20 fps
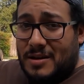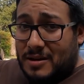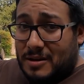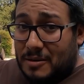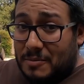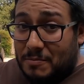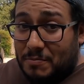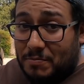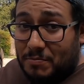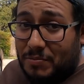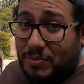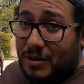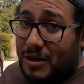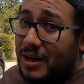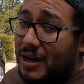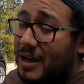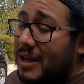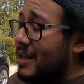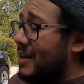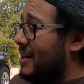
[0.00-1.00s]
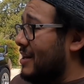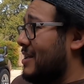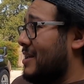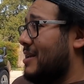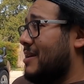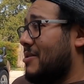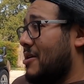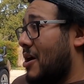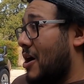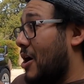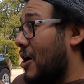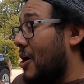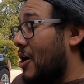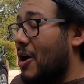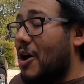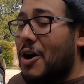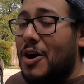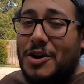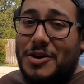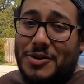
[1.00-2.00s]
completely
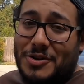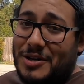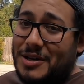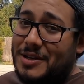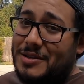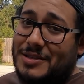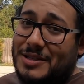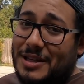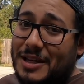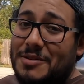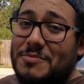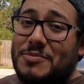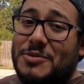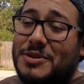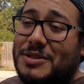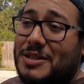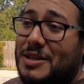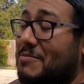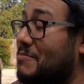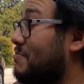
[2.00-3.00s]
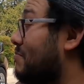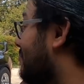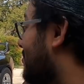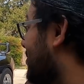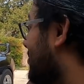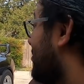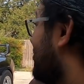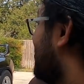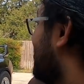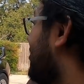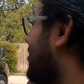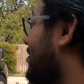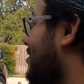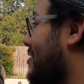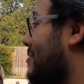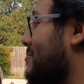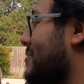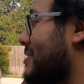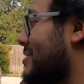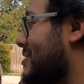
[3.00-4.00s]
110% built car.
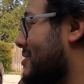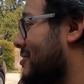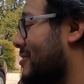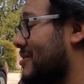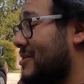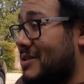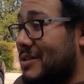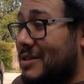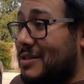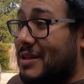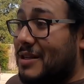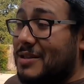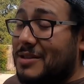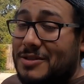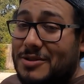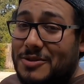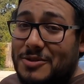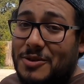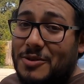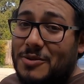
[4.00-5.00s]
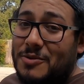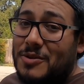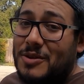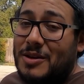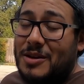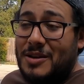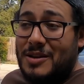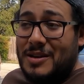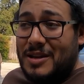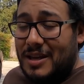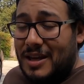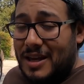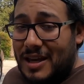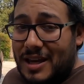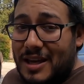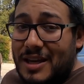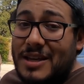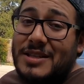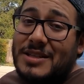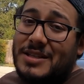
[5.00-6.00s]
I mean, this car is designed to go
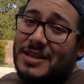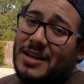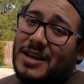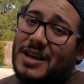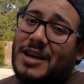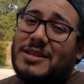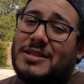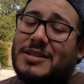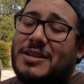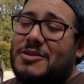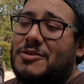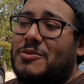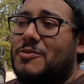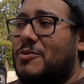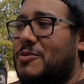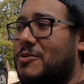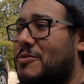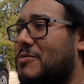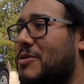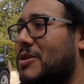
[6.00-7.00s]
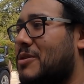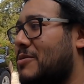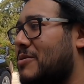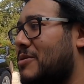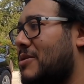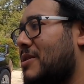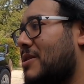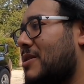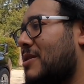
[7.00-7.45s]
easy 8s at the quarter mile.